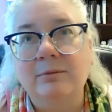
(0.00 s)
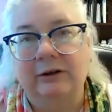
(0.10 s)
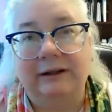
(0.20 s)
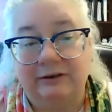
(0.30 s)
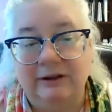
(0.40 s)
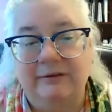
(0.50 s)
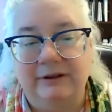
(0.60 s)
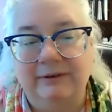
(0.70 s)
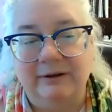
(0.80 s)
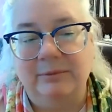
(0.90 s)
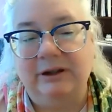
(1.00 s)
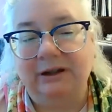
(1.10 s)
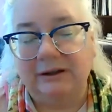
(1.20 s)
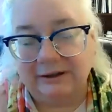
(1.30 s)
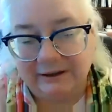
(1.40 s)
like 75
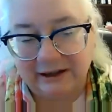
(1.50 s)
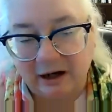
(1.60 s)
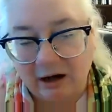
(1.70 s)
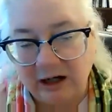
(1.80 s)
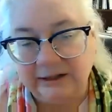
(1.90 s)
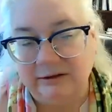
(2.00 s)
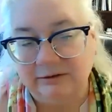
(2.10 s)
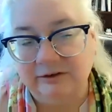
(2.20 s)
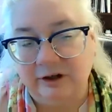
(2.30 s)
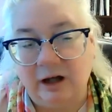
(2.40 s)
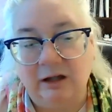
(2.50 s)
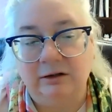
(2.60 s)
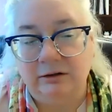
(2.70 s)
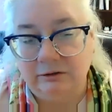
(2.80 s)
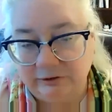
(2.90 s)
million, like the kind of
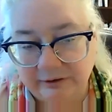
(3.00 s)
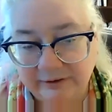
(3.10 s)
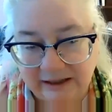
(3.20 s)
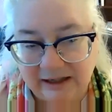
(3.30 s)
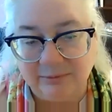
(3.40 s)
dollars that